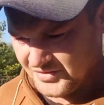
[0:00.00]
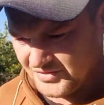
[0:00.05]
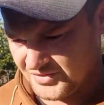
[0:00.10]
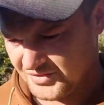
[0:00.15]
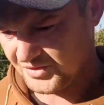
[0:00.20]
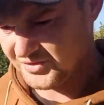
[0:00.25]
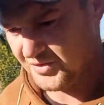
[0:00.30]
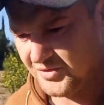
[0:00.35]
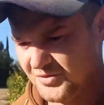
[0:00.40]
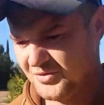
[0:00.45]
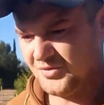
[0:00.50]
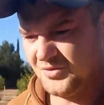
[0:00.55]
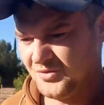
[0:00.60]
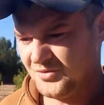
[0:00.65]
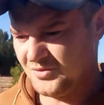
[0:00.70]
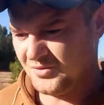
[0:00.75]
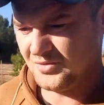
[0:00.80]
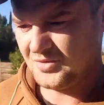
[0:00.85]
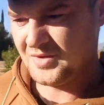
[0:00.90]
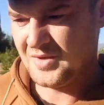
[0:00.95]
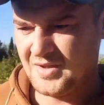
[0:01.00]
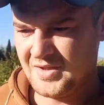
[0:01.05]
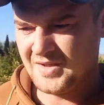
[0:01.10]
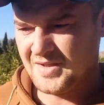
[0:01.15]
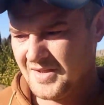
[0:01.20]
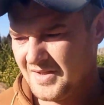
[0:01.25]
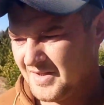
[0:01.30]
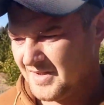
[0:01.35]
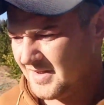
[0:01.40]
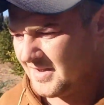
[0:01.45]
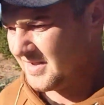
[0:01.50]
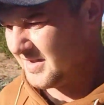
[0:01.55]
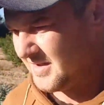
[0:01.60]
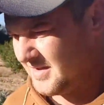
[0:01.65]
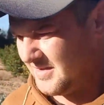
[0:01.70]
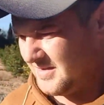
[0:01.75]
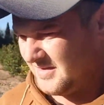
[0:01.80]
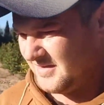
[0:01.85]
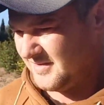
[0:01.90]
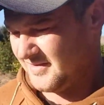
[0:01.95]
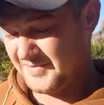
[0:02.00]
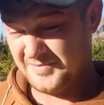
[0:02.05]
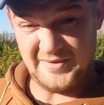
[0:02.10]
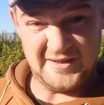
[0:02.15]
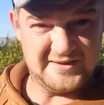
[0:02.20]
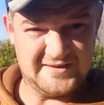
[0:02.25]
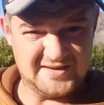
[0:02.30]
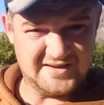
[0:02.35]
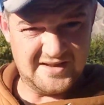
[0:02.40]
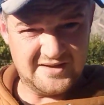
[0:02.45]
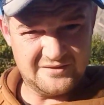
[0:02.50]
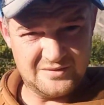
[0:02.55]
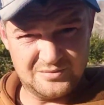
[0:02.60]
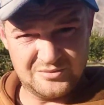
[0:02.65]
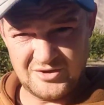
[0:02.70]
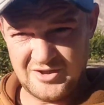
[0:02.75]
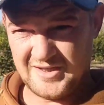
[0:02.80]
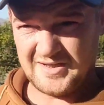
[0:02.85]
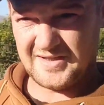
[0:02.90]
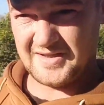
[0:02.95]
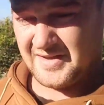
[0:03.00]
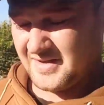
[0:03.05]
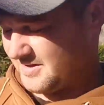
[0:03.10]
to just basically have a break.